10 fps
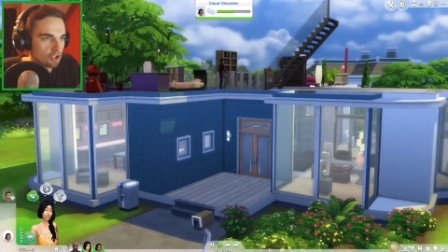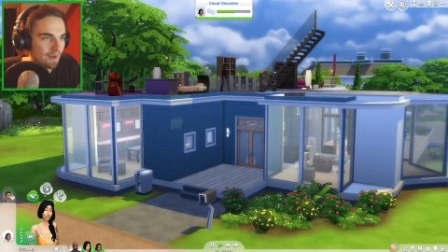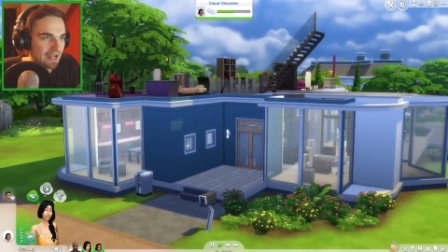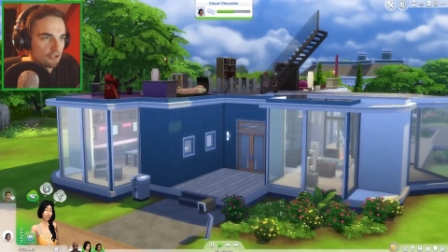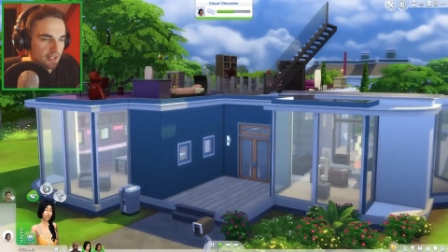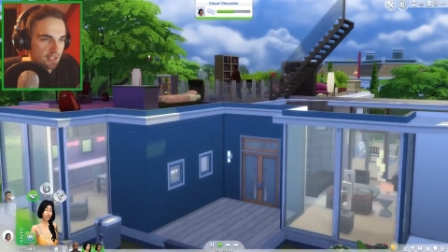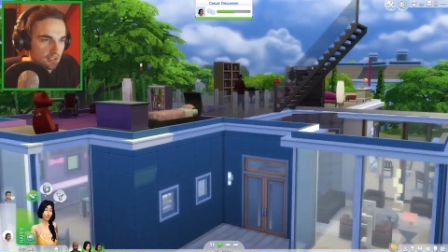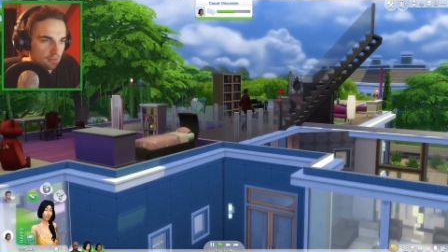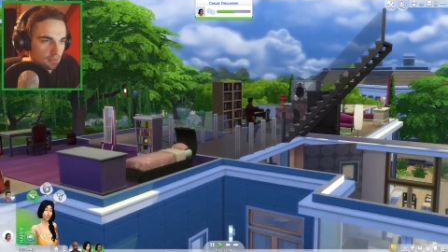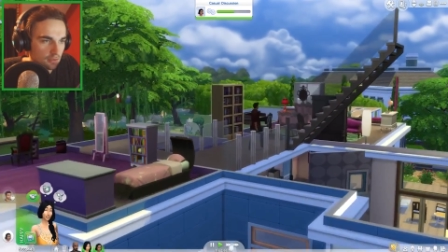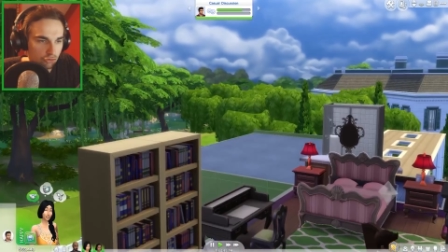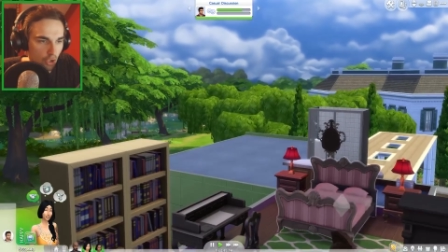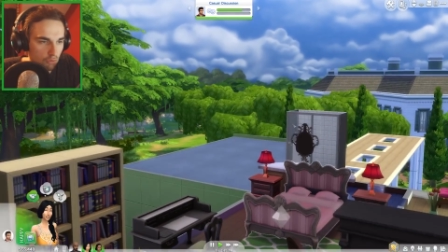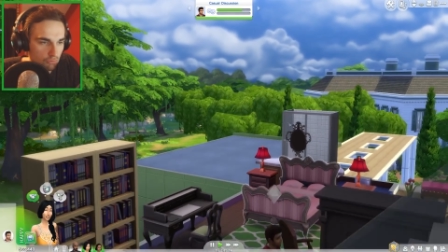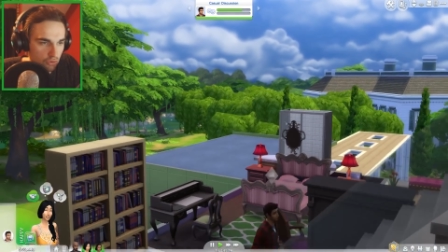be so angry.
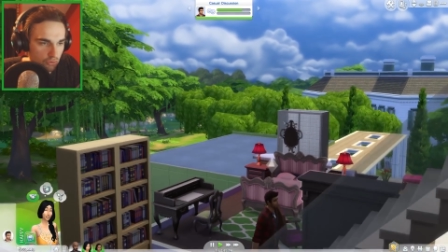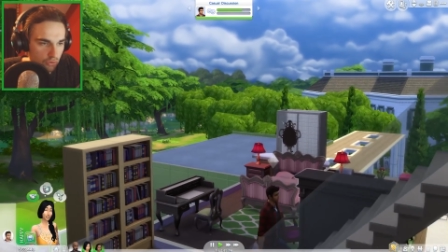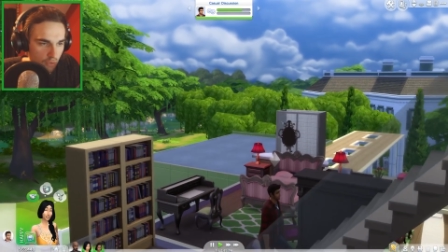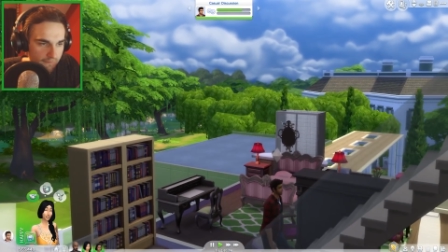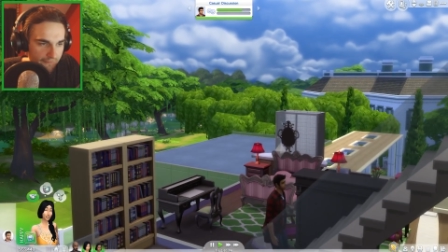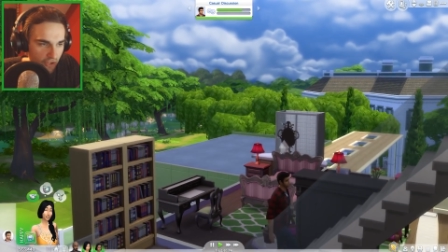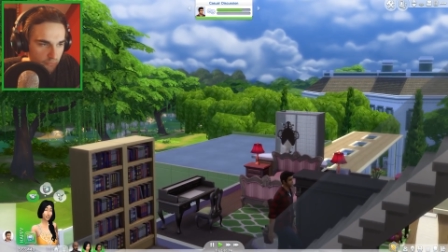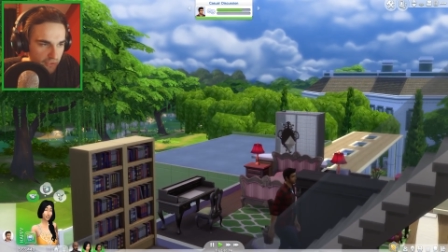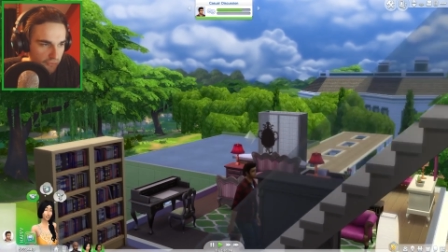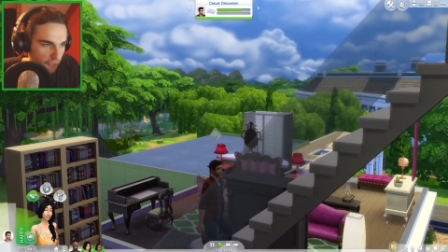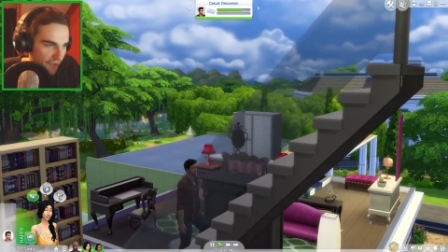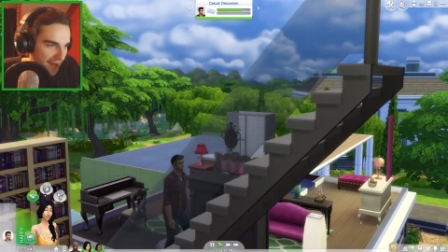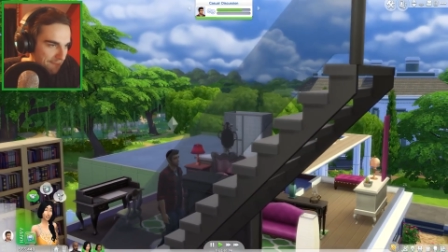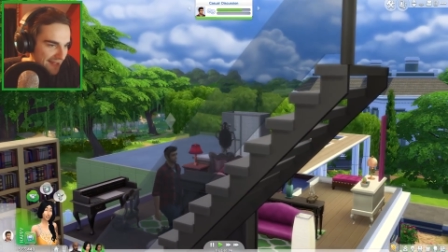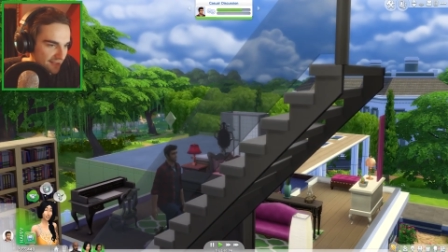Don't, don't fail me, you
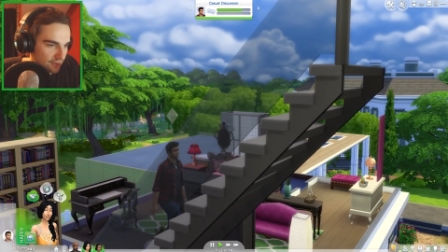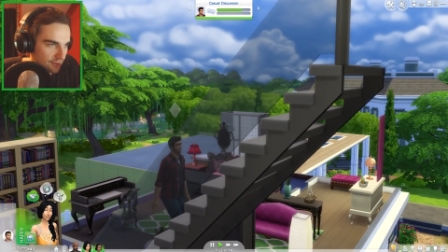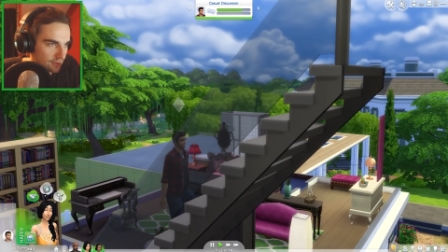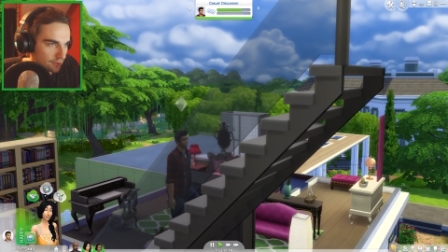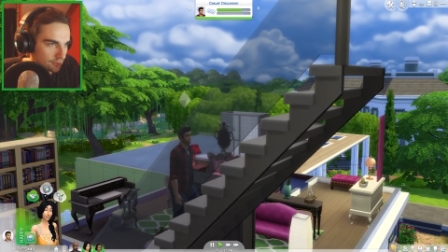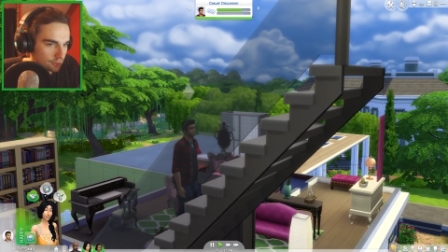fat bastard.